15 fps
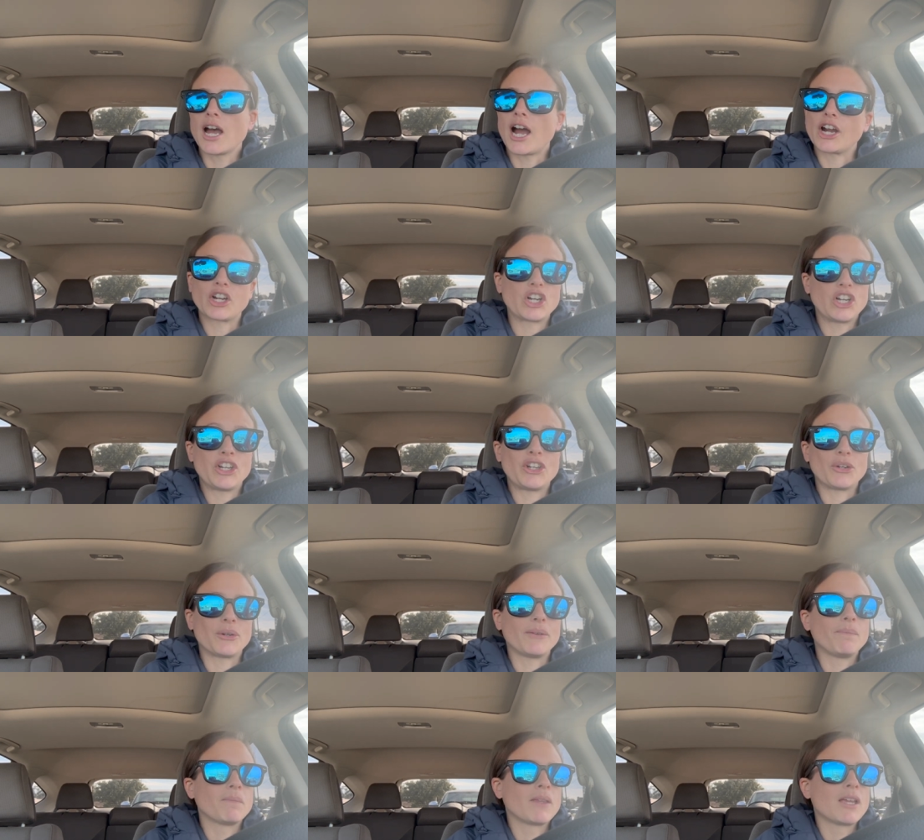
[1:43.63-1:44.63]
I couldn't do
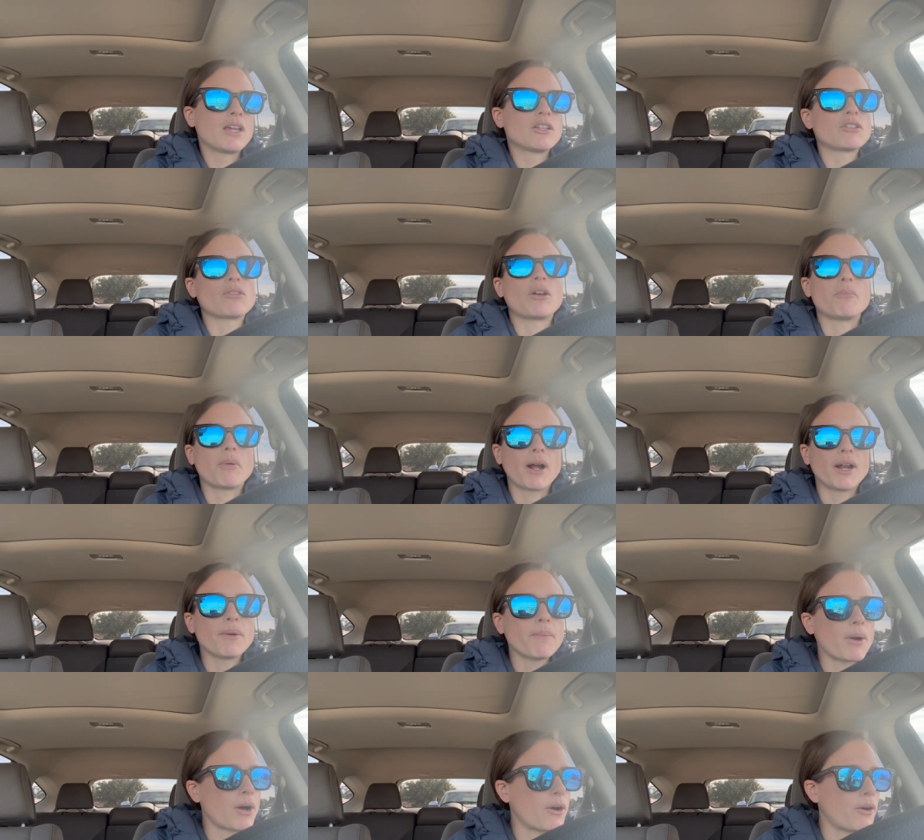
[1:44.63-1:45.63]
it so I buy
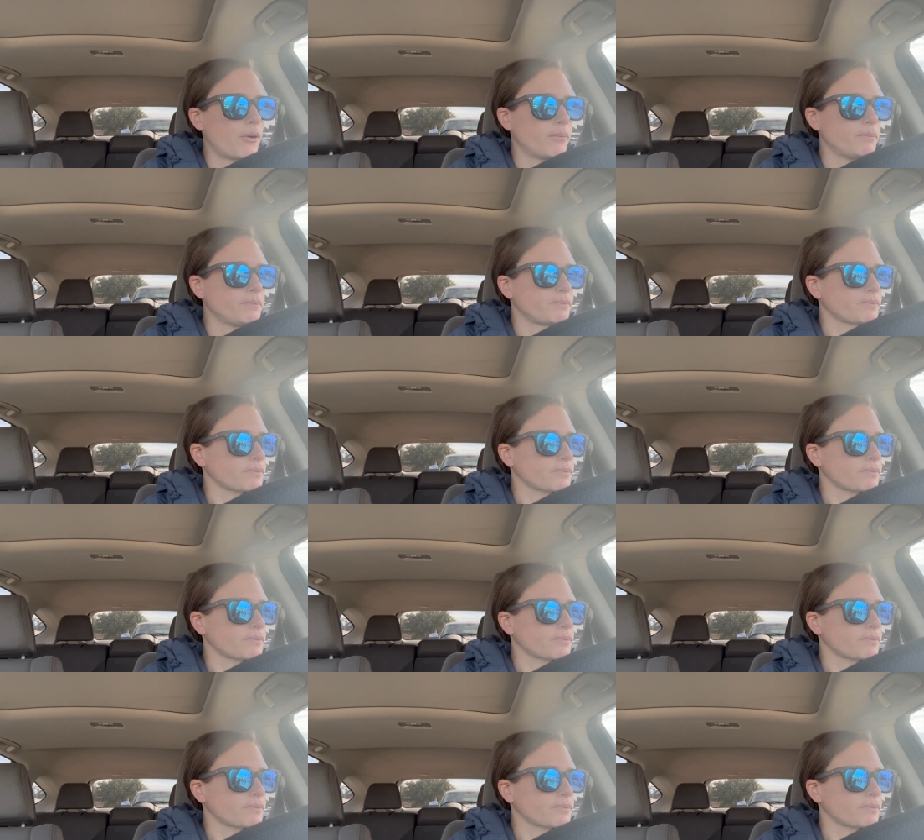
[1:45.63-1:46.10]
him home